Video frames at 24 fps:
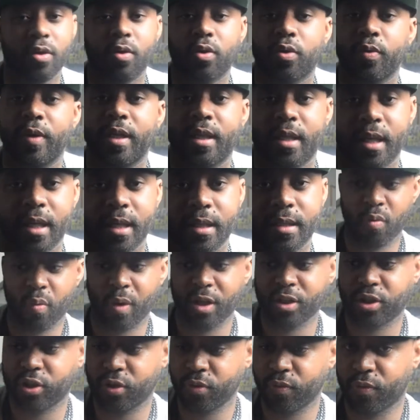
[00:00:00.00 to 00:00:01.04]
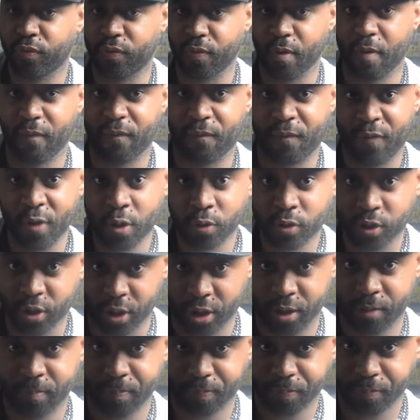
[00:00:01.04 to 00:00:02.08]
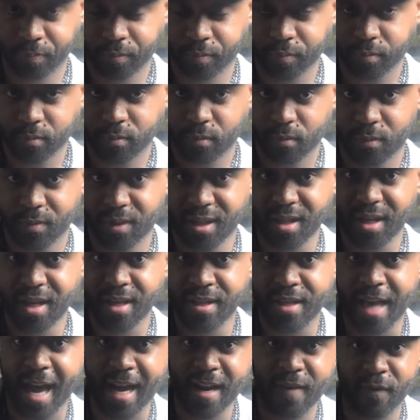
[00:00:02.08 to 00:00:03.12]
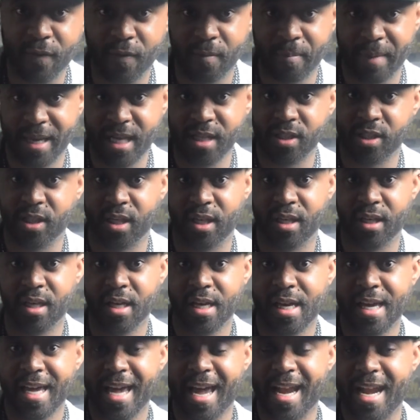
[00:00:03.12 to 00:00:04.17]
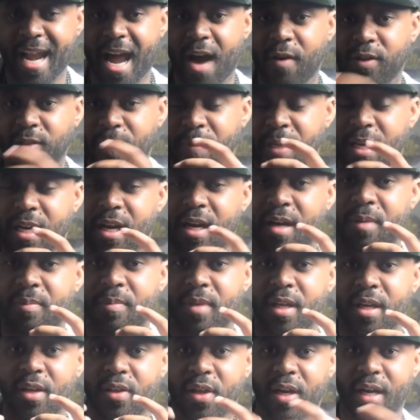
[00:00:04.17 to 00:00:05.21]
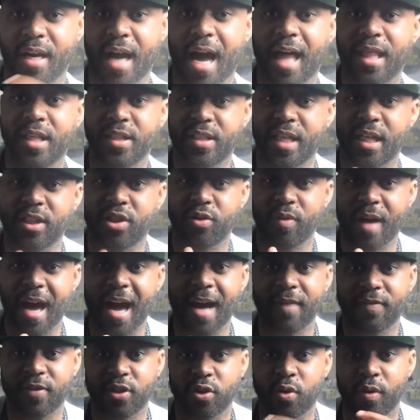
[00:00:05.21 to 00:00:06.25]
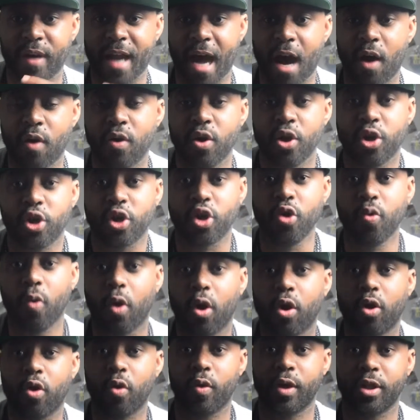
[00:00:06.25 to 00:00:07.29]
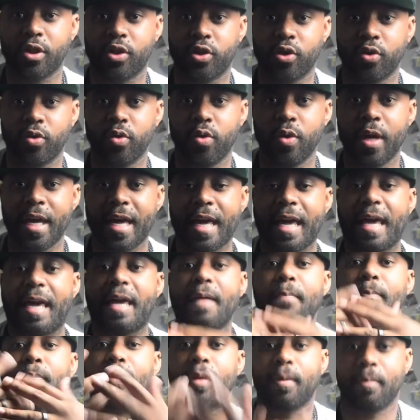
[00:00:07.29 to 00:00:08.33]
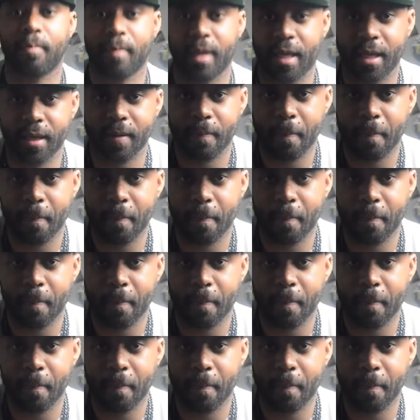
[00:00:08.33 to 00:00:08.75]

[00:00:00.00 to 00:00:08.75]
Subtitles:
3 things. Once you've filtered that information, and now it's become the knowledge that you have. So now you are going to implement